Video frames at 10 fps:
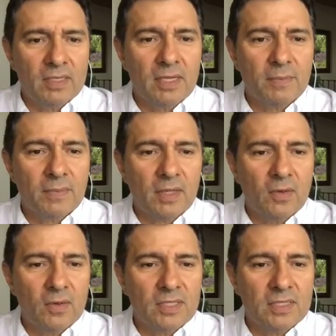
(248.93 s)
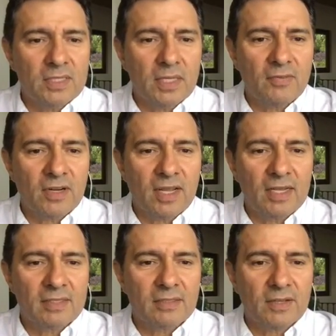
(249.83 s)
Jim Close and Jennifer
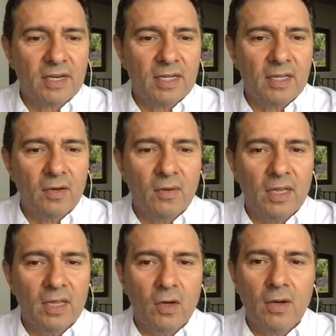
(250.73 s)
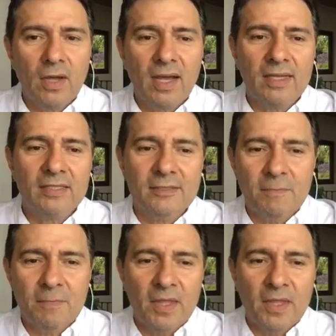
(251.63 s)
Kessler. Hello, guys.